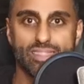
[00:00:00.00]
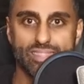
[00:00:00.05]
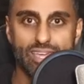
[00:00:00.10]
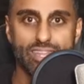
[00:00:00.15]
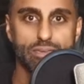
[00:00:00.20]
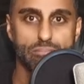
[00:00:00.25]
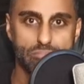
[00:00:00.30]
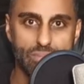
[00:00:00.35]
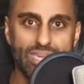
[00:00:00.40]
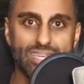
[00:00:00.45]

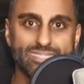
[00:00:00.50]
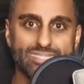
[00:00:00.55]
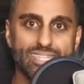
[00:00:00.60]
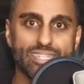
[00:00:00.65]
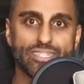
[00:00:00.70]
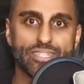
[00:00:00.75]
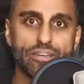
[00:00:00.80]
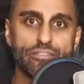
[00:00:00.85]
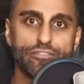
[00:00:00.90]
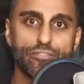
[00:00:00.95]
that it makes
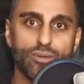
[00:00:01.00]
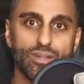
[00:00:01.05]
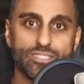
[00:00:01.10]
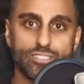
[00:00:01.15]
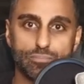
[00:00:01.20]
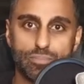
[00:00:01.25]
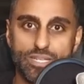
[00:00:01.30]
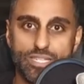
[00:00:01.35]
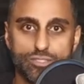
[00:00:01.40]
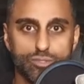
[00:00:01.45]
a
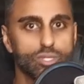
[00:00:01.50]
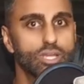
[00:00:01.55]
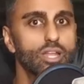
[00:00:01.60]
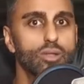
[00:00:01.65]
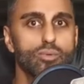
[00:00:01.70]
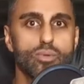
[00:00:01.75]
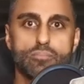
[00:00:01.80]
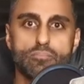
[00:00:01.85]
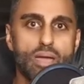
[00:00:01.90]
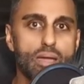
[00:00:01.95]
difference because you
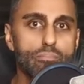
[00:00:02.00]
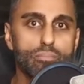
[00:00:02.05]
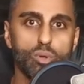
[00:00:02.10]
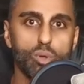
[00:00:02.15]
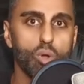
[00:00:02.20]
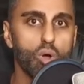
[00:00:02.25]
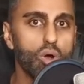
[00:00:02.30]
got to remember